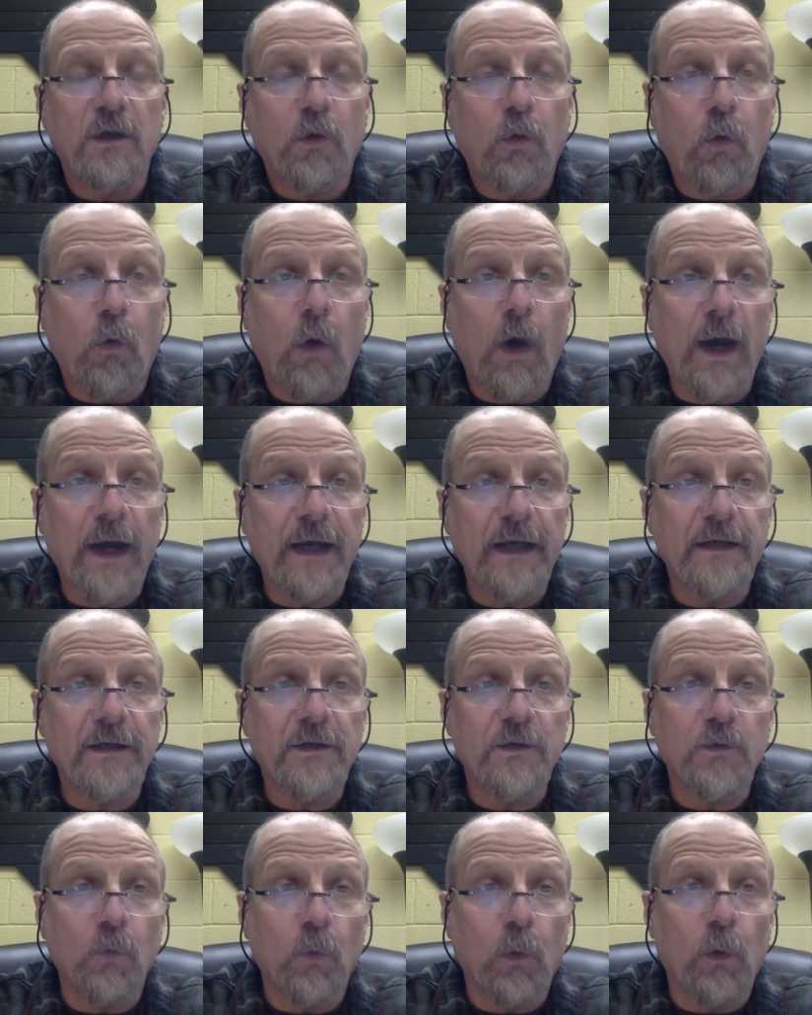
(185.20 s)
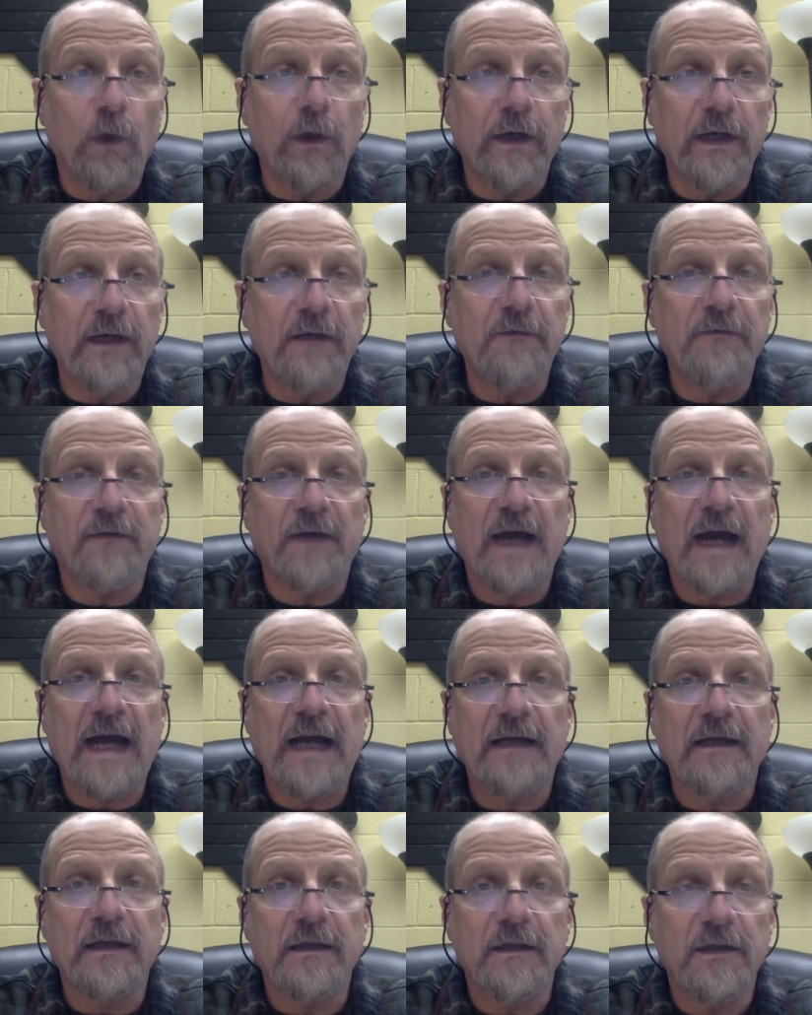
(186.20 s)
whites were in
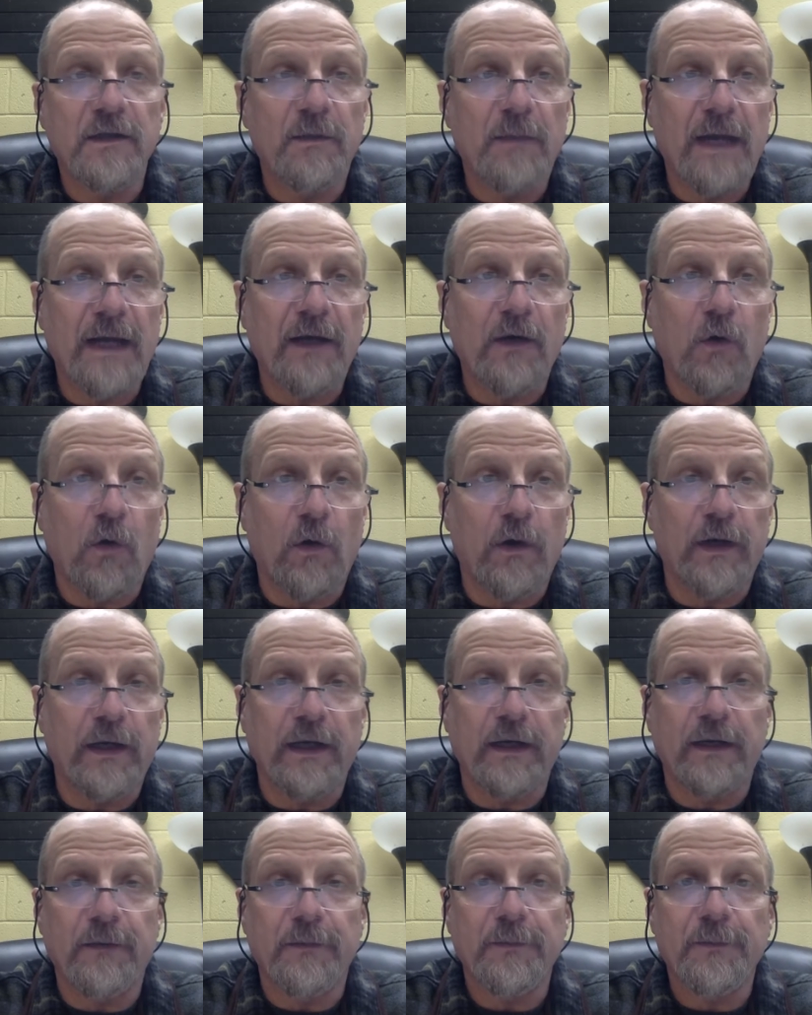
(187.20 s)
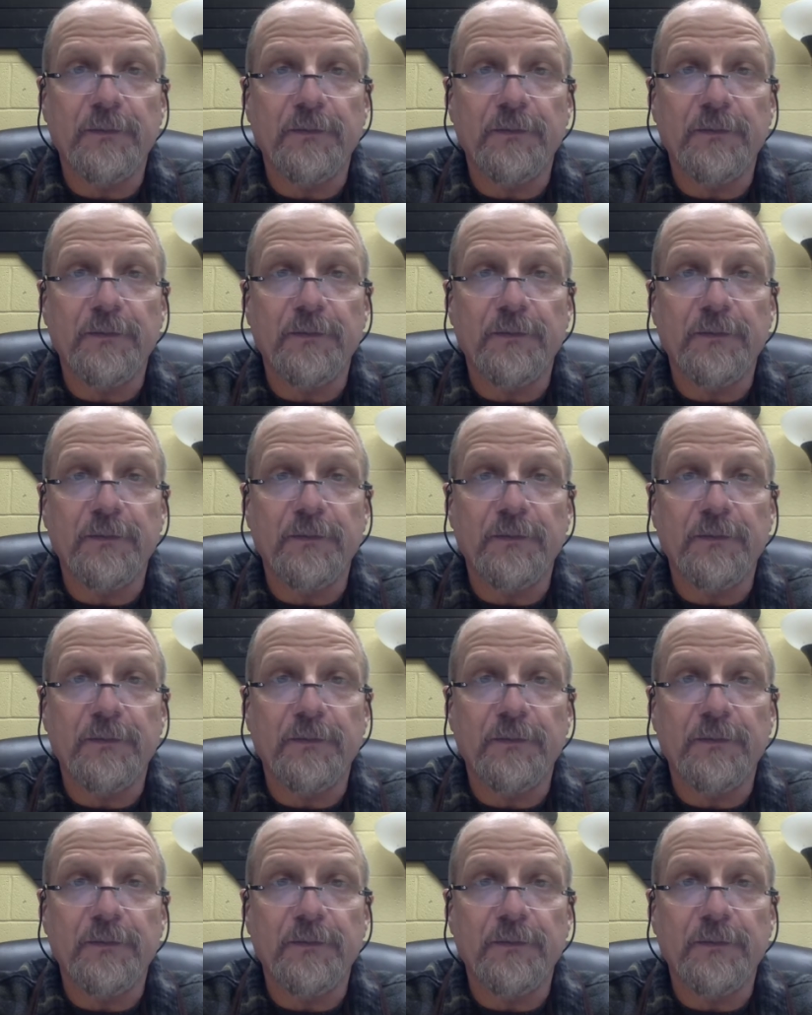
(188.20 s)
fact the minority.